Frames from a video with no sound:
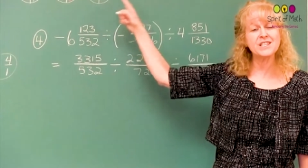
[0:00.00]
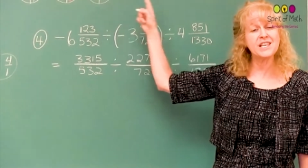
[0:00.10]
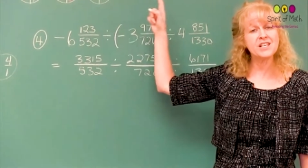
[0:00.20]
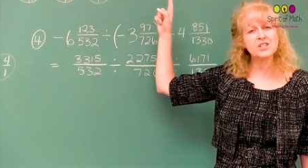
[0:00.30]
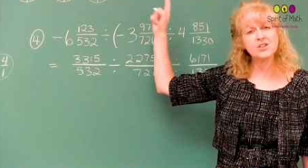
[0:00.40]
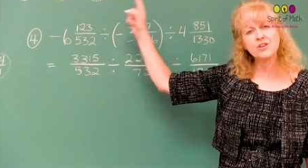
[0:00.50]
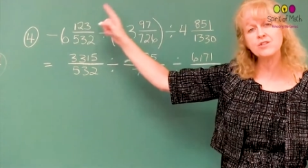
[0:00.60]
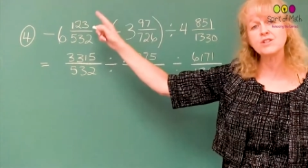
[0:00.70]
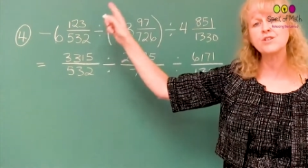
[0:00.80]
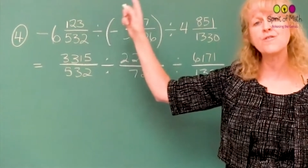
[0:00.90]
these
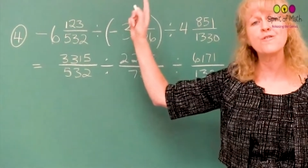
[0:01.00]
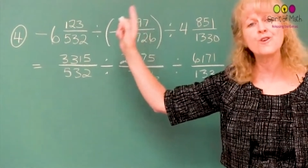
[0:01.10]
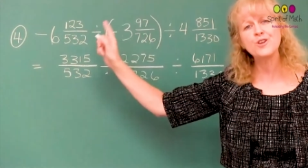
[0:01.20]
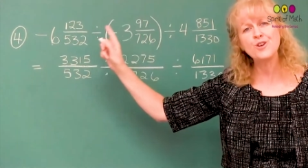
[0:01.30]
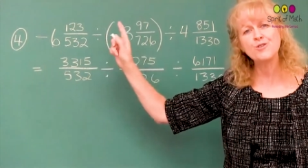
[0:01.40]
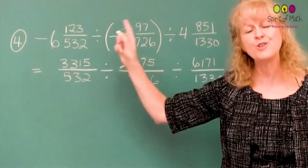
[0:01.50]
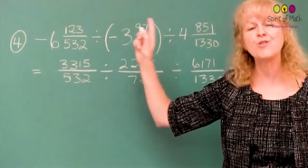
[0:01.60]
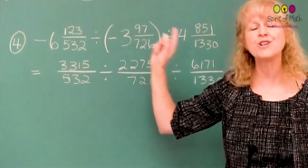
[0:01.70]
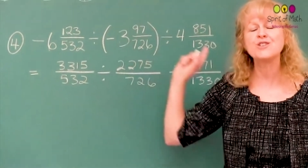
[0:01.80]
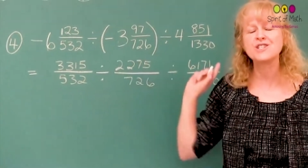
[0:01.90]
circles are for you to
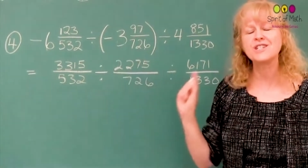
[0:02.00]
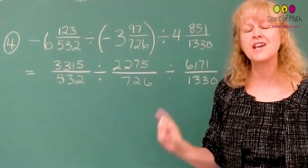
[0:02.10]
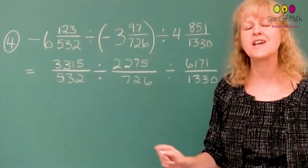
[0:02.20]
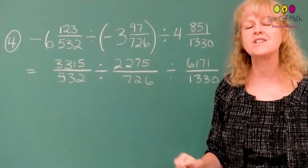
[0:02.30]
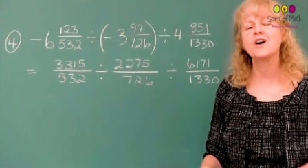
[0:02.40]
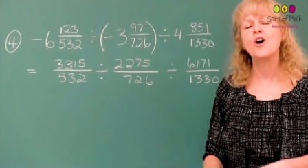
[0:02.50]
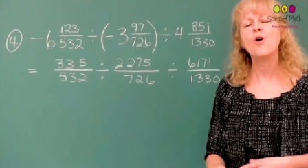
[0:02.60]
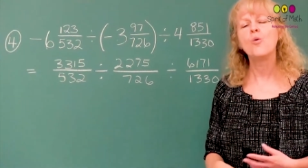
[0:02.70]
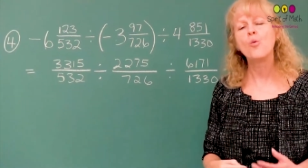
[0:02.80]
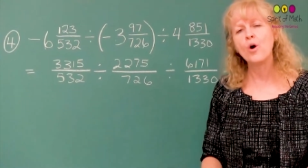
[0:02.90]
understand
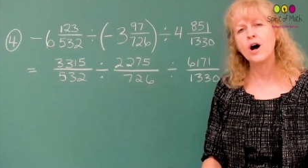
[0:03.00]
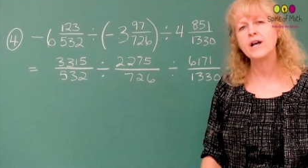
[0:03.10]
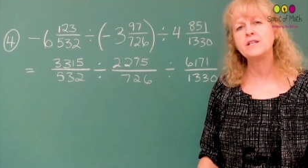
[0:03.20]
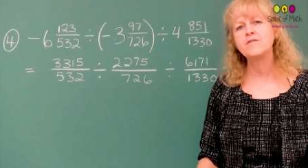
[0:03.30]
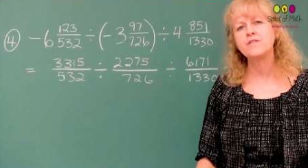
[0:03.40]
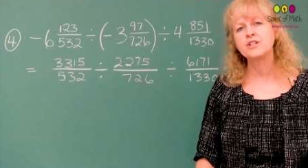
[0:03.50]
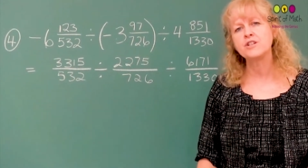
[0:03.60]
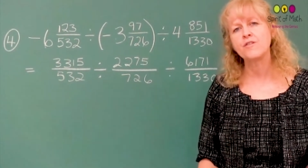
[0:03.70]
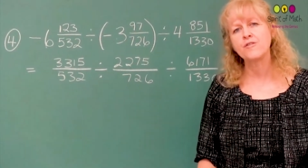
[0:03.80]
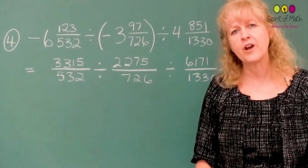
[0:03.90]
why
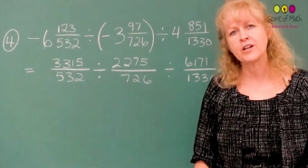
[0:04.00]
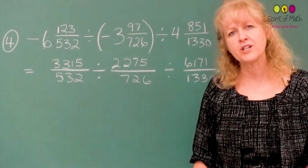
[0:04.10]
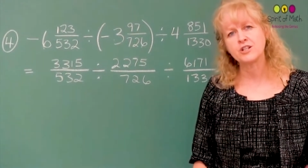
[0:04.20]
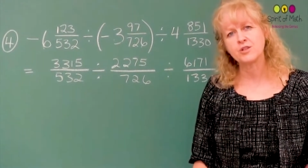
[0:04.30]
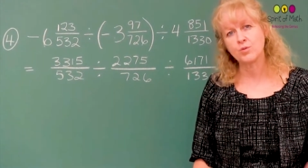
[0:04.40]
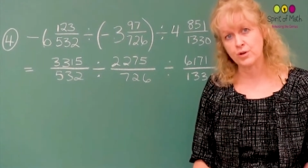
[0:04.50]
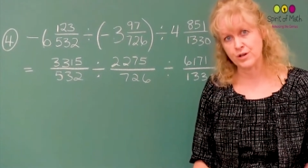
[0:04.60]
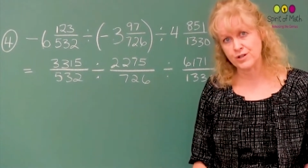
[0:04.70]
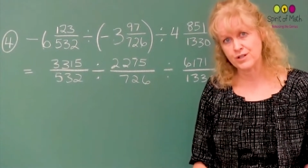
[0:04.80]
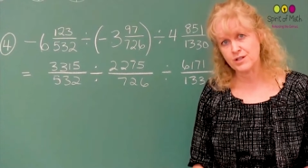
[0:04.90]
division of fractions
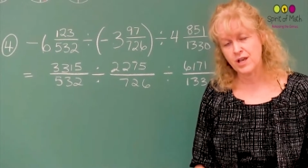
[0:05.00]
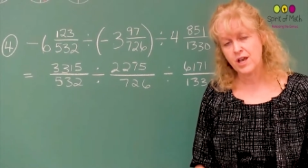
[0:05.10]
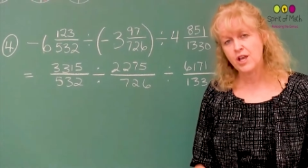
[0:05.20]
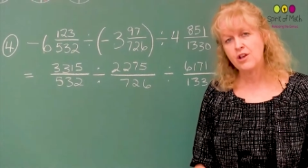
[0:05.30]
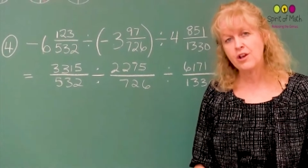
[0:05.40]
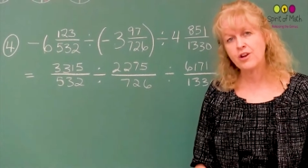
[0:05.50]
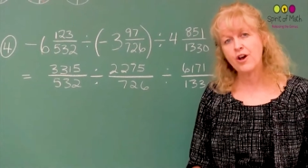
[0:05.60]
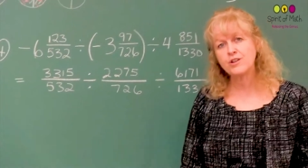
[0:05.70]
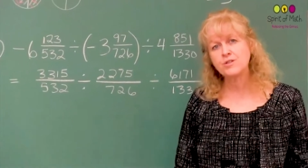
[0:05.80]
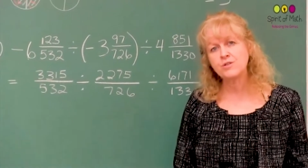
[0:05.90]
works. You can
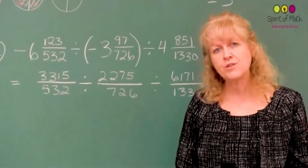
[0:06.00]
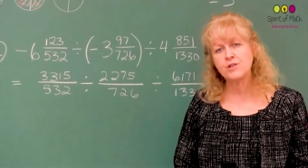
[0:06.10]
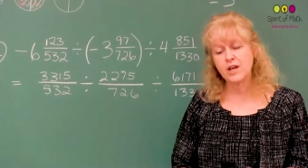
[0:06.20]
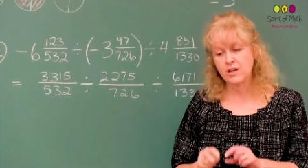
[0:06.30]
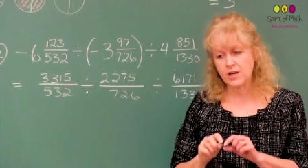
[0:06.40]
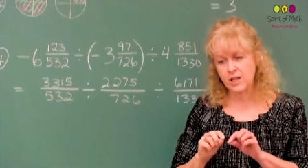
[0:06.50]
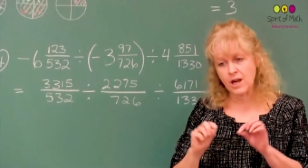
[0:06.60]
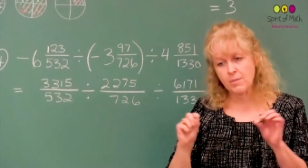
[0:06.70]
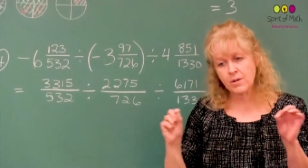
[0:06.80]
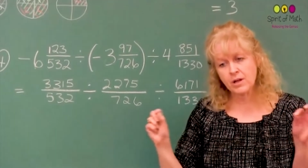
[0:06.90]
also do that on a
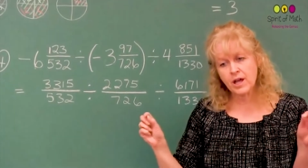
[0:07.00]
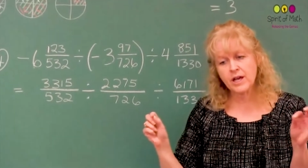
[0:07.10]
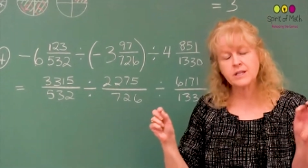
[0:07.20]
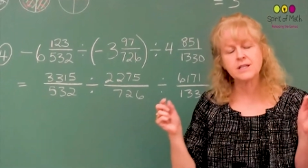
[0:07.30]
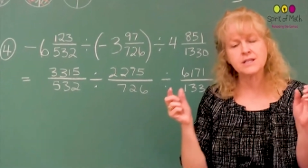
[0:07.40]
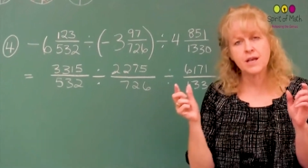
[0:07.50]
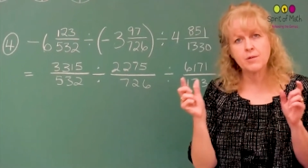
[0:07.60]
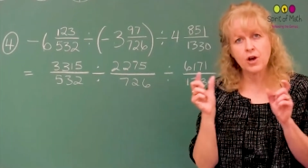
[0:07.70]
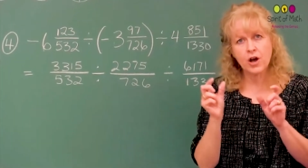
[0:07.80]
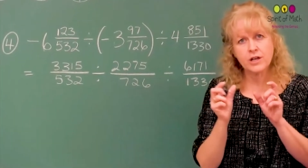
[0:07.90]
number line, the
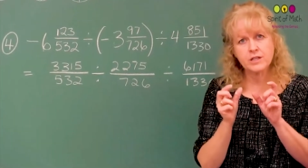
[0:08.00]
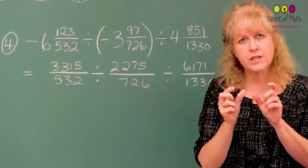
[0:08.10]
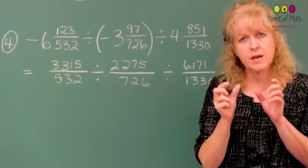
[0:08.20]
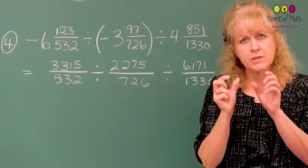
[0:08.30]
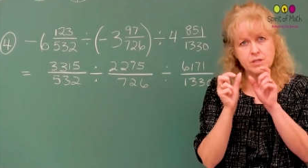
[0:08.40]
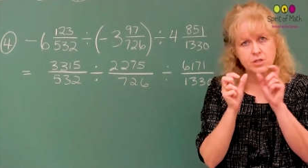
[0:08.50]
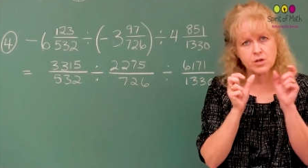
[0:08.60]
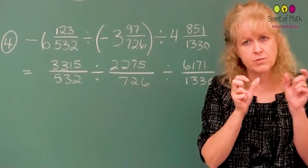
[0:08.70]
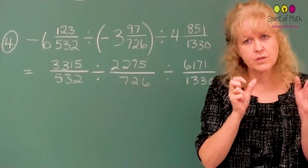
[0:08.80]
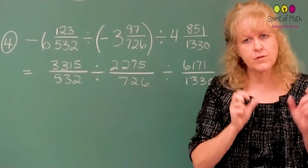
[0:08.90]
same concept in
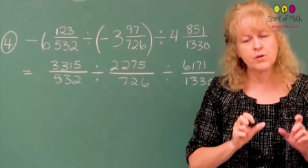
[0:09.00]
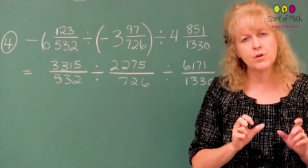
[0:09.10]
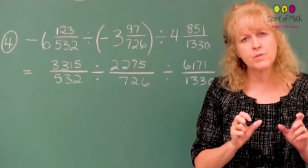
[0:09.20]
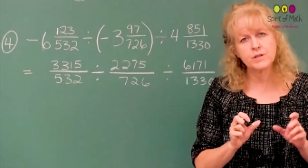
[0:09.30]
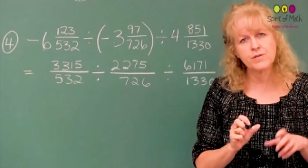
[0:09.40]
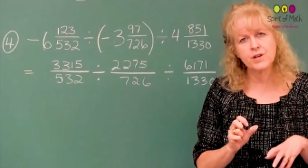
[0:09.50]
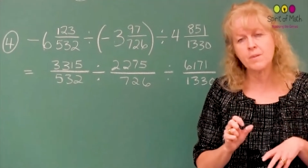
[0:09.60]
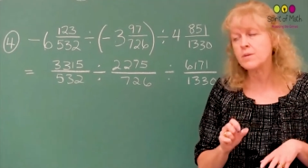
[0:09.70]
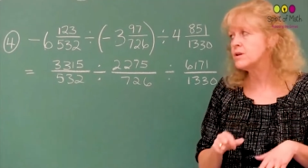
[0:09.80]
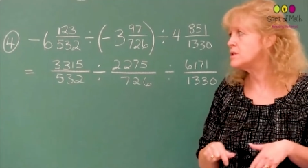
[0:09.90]
terms of groups of
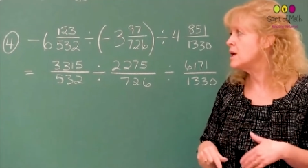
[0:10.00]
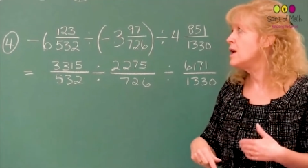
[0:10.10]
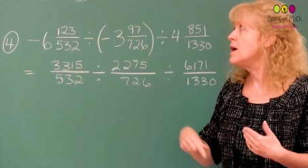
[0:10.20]
numbers.